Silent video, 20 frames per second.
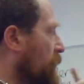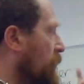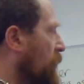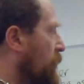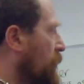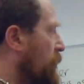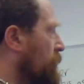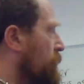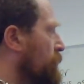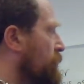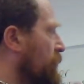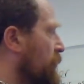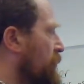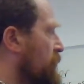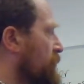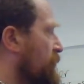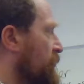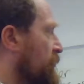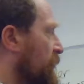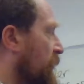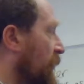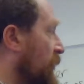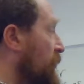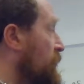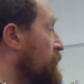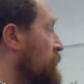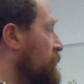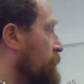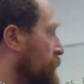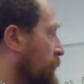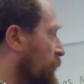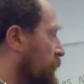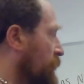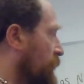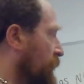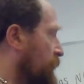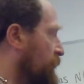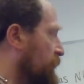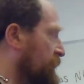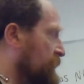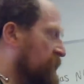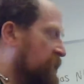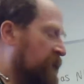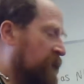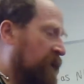the Heian period is